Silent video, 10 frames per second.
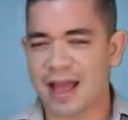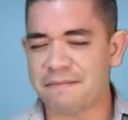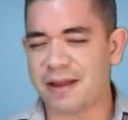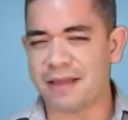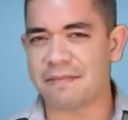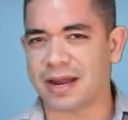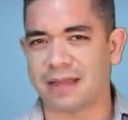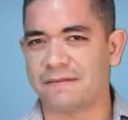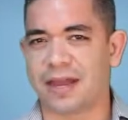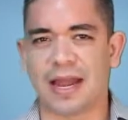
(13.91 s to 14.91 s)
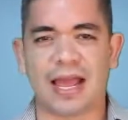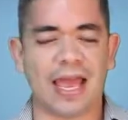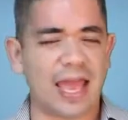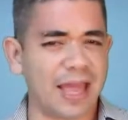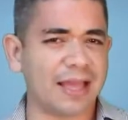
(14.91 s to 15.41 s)
I'm Jaime Rivera,
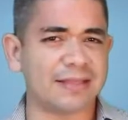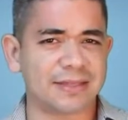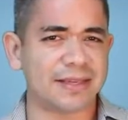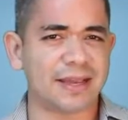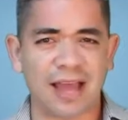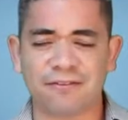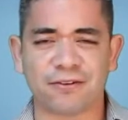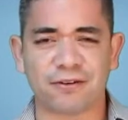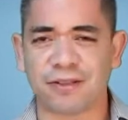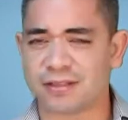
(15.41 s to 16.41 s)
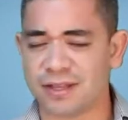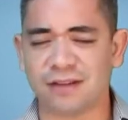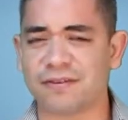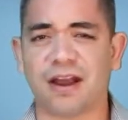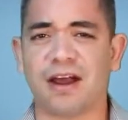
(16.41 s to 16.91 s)
and uh, after a
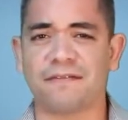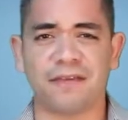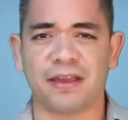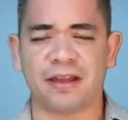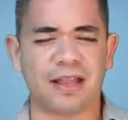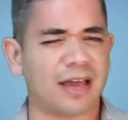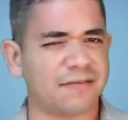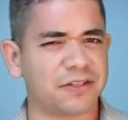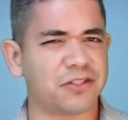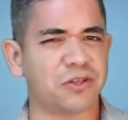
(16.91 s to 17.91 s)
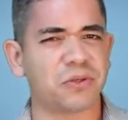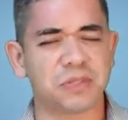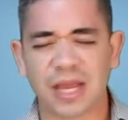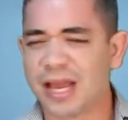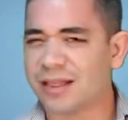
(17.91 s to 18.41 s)
ton of coffee and a lot of
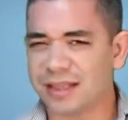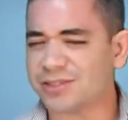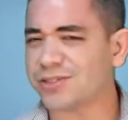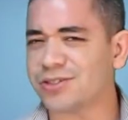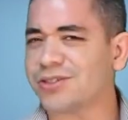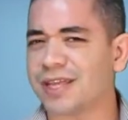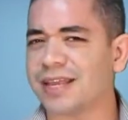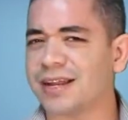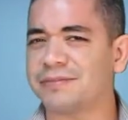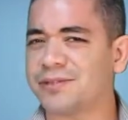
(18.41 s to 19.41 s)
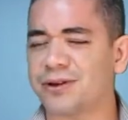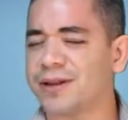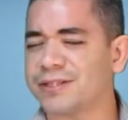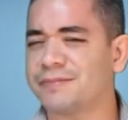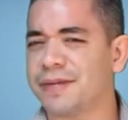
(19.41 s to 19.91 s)
issues, let's just say that I'm
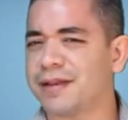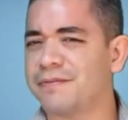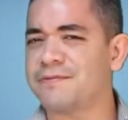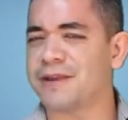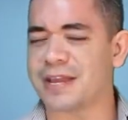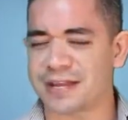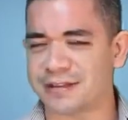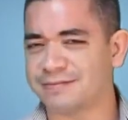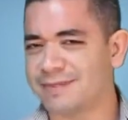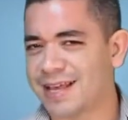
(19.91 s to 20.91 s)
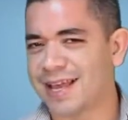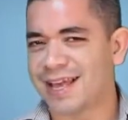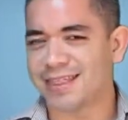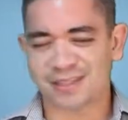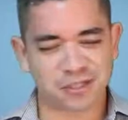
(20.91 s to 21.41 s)
starting to become awake.
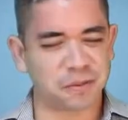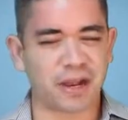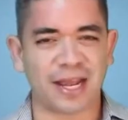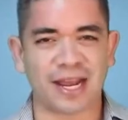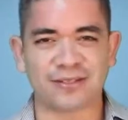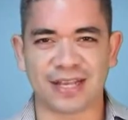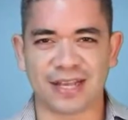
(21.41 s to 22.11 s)
This is Pocket Now